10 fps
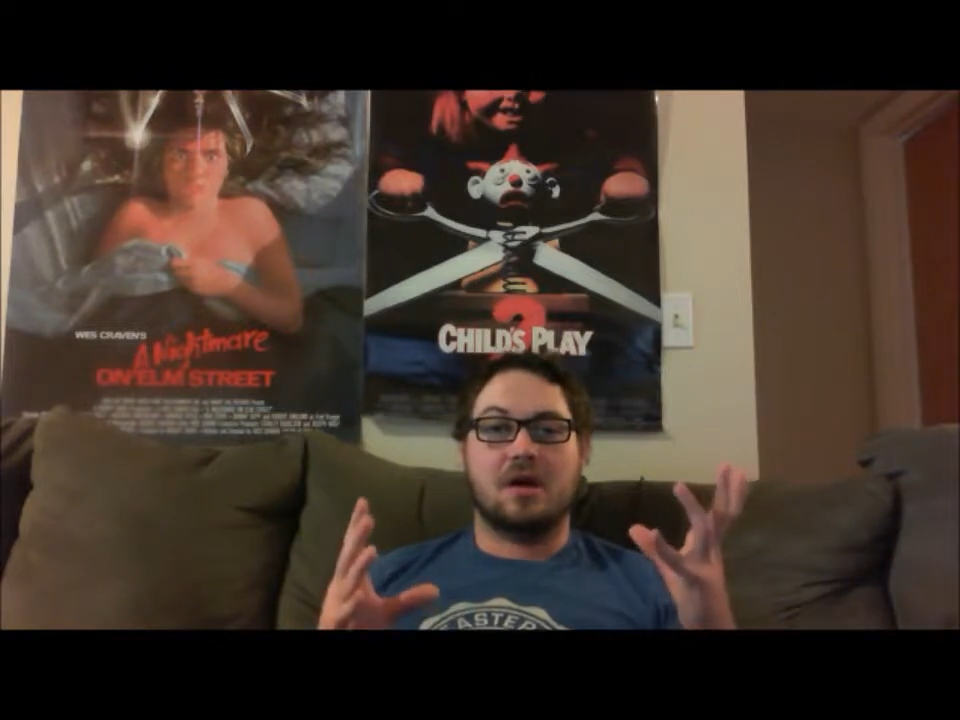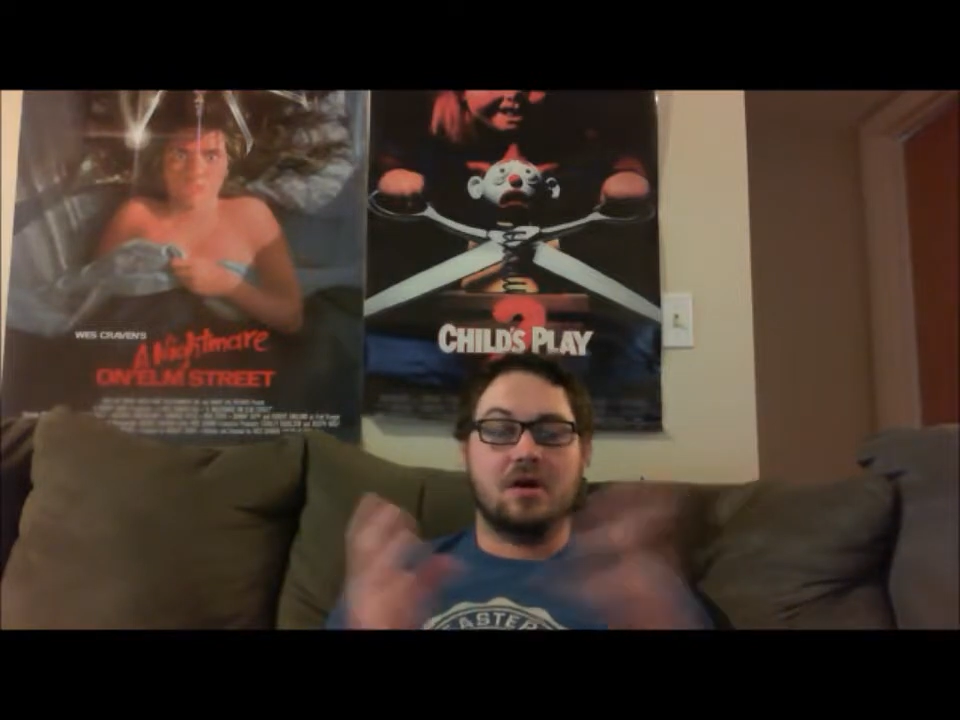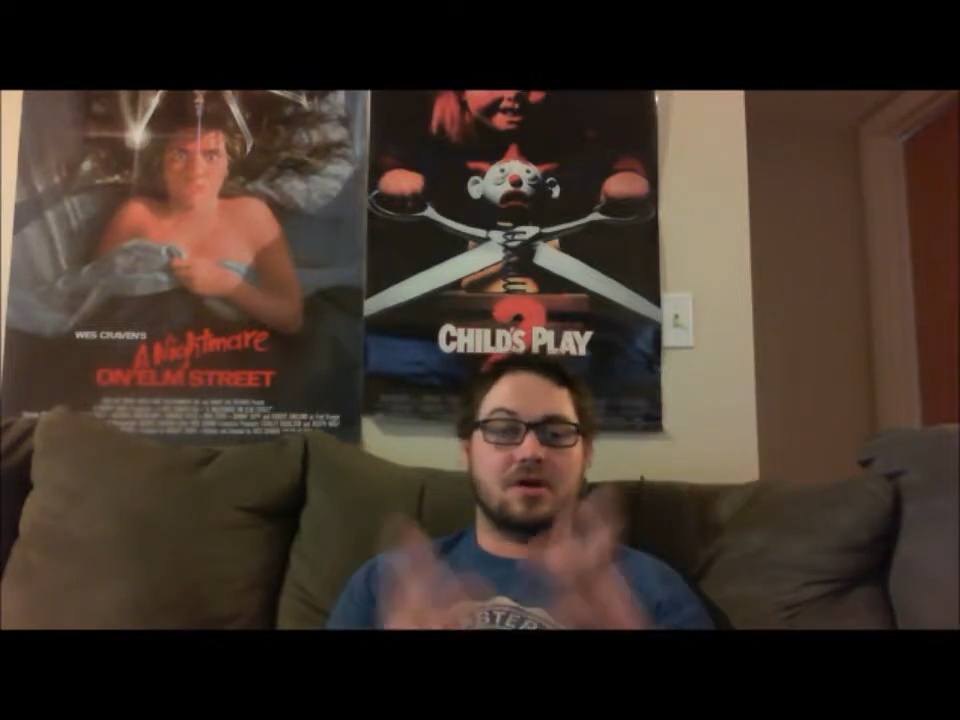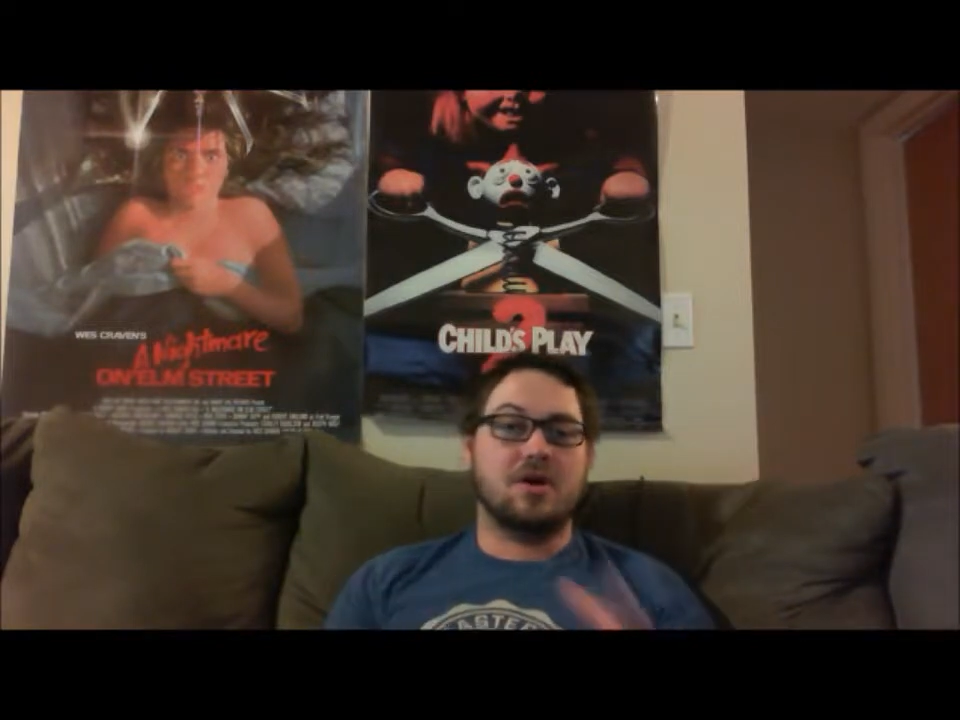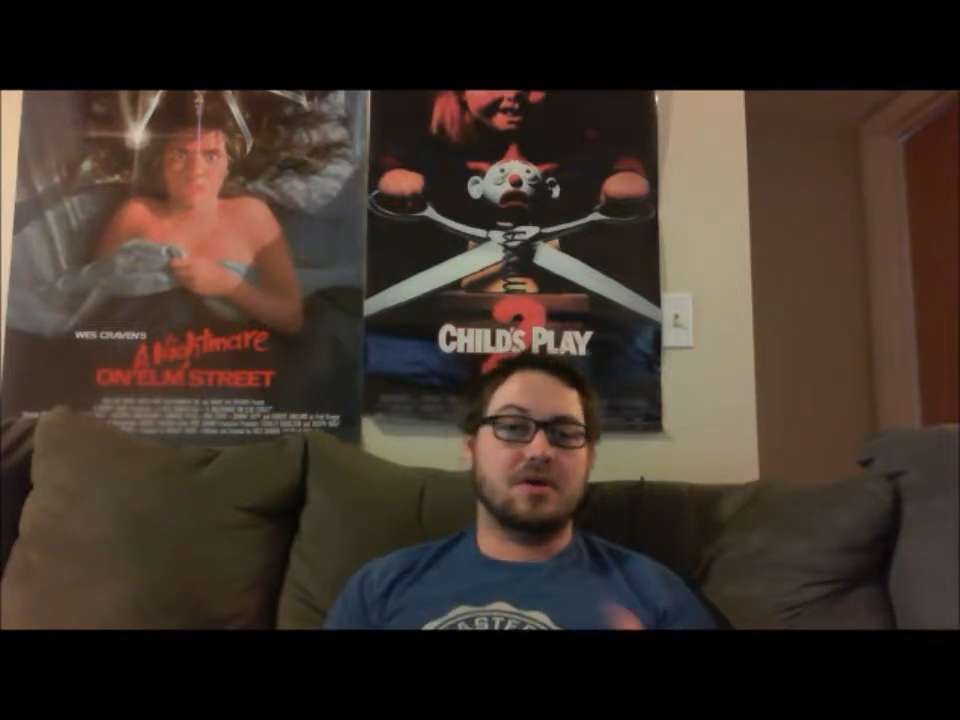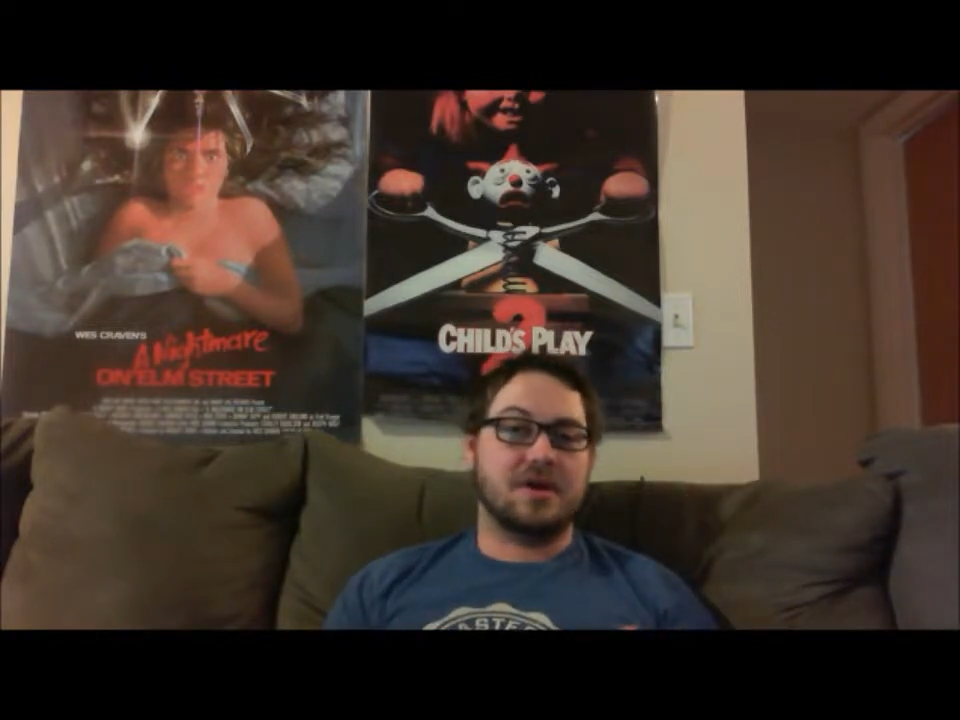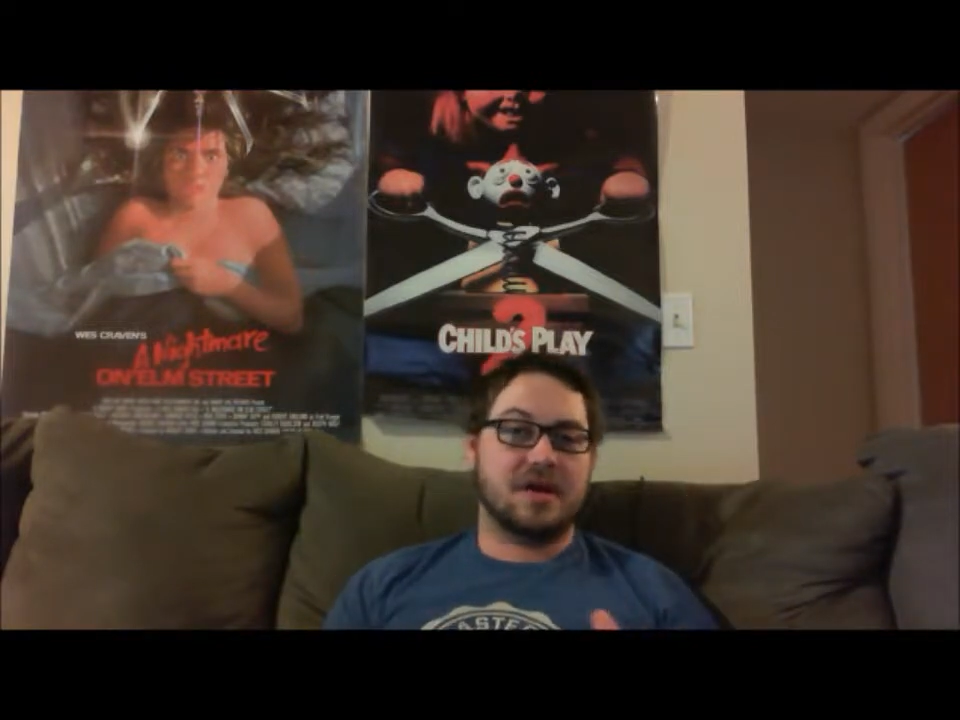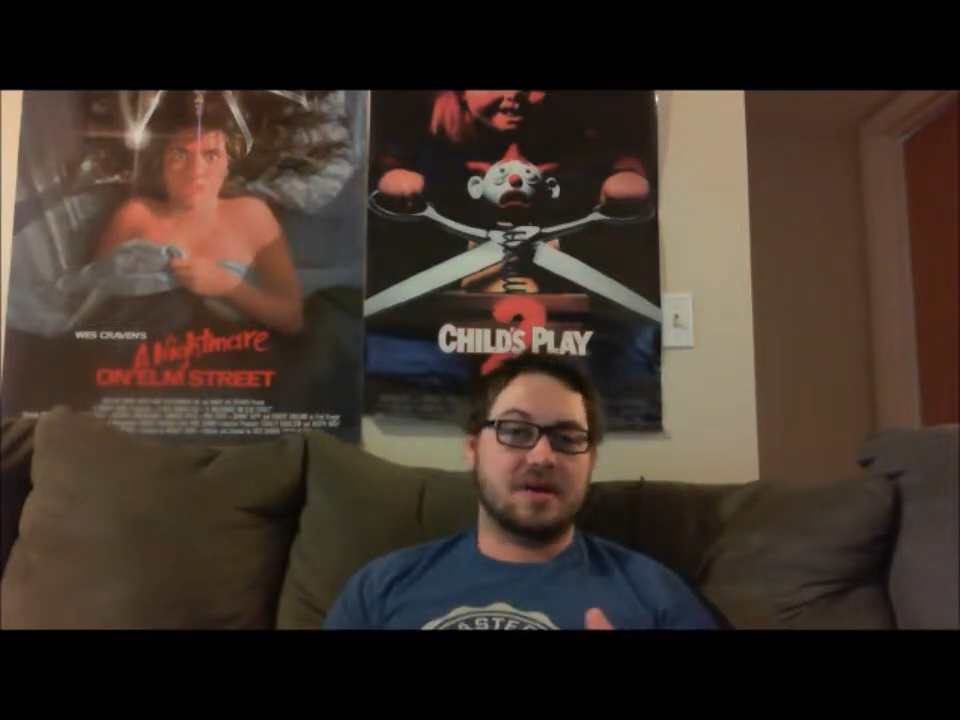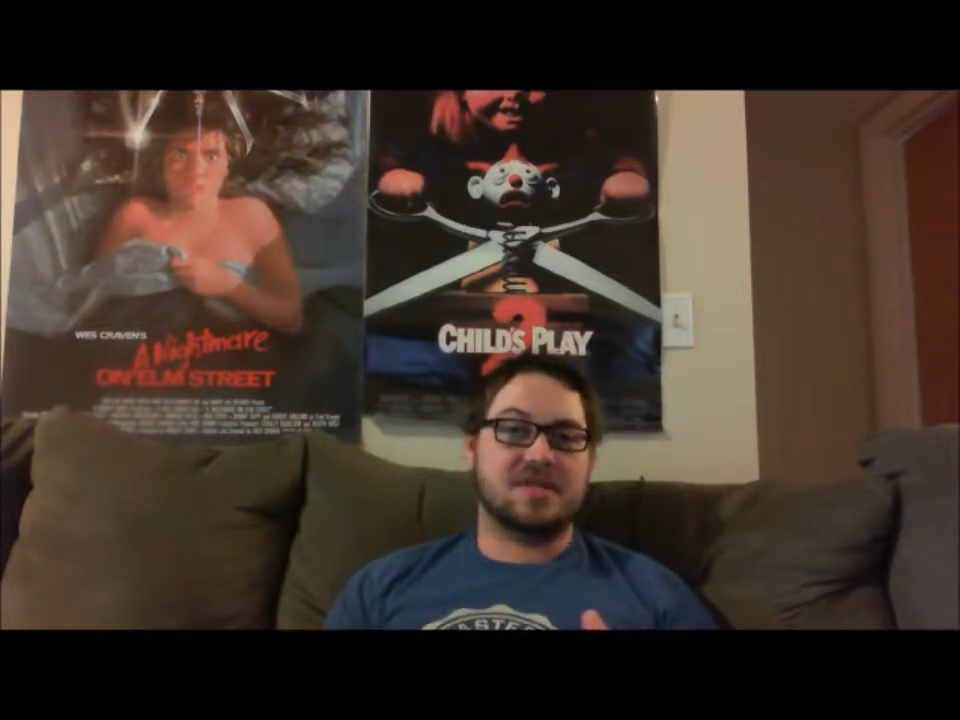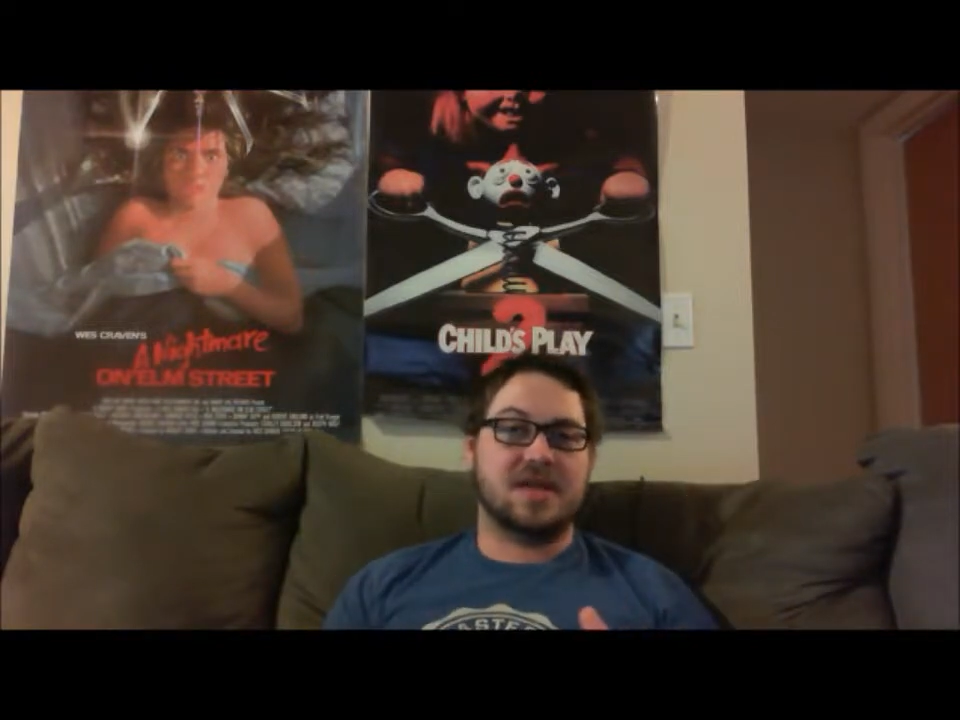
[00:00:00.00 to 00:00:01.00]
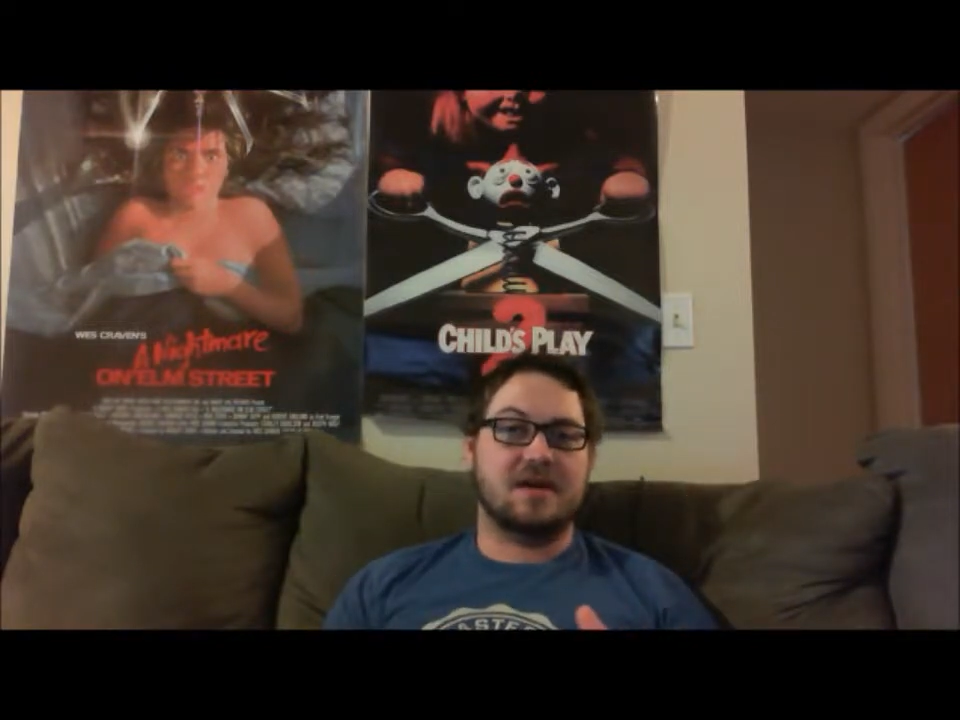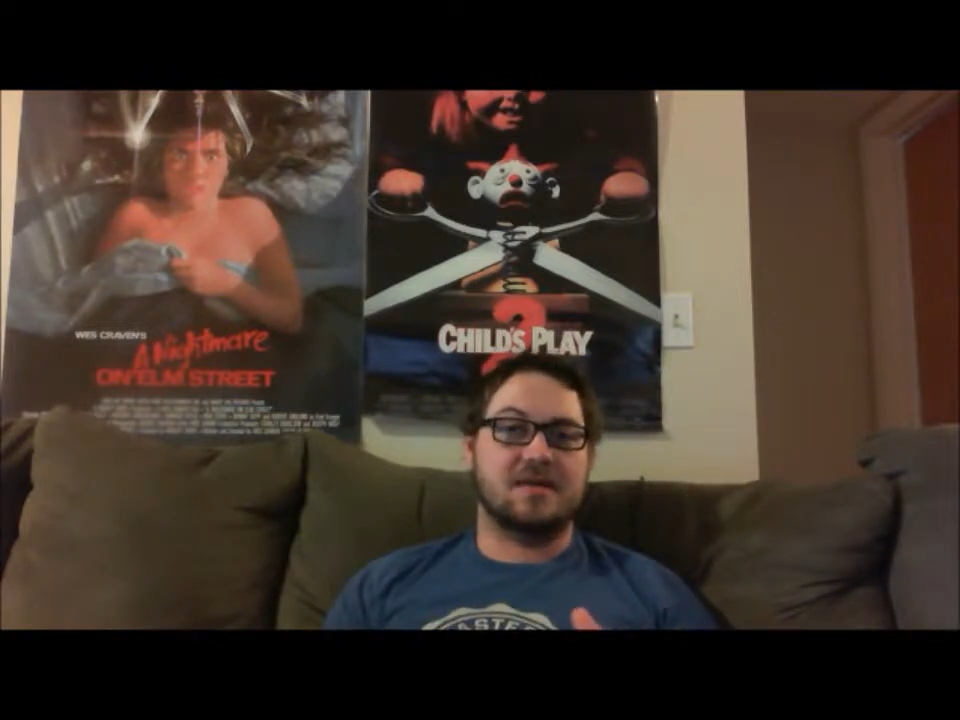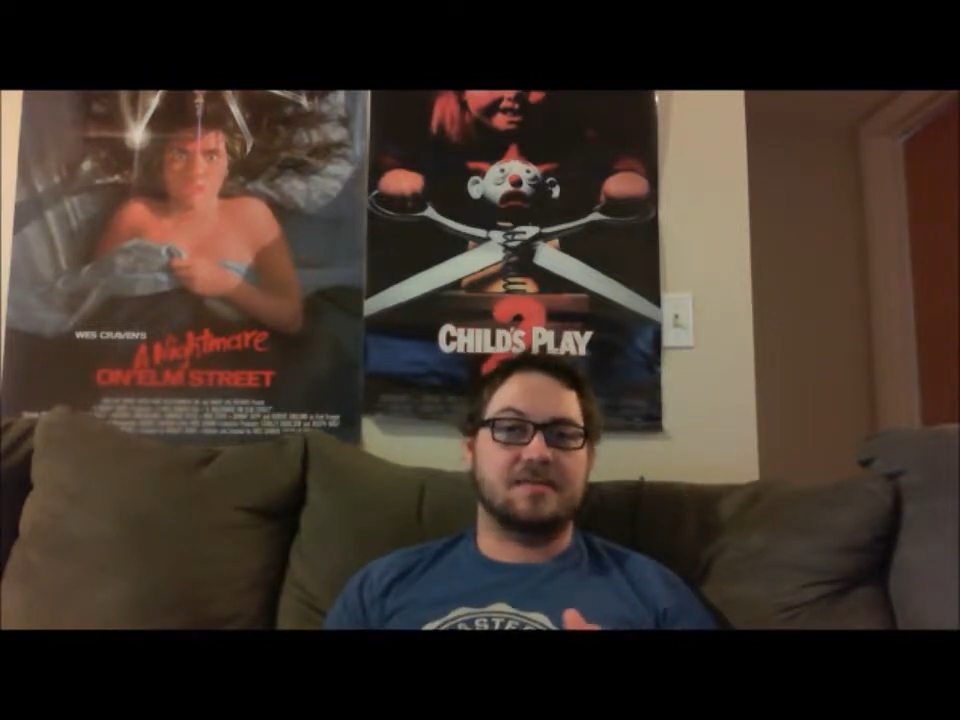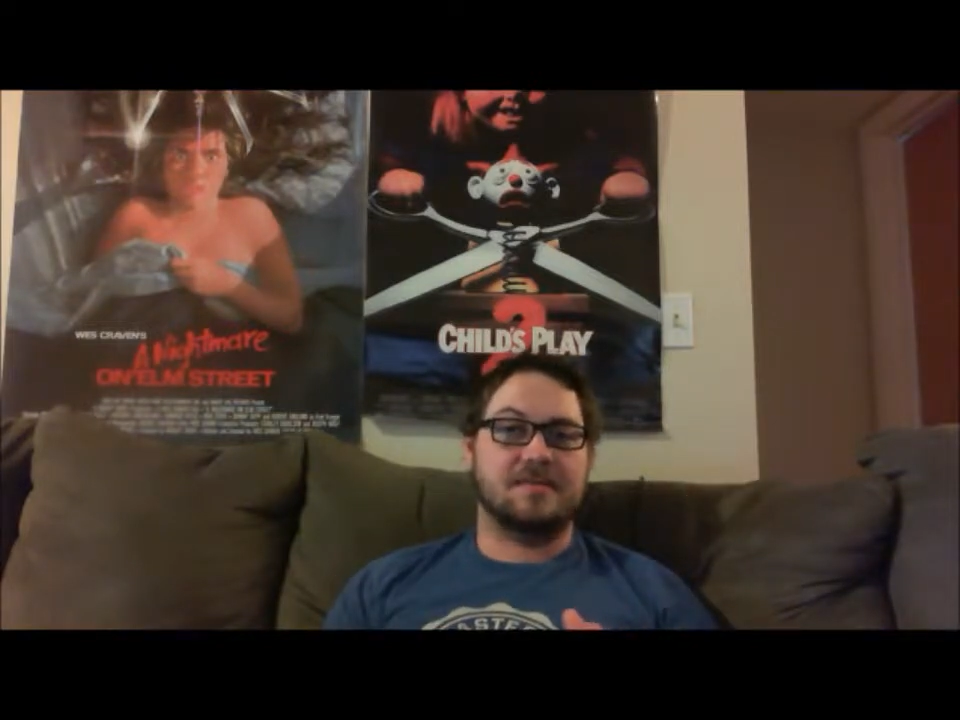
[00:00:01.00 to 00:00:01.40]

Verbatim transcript: Hulk Hogan comes out.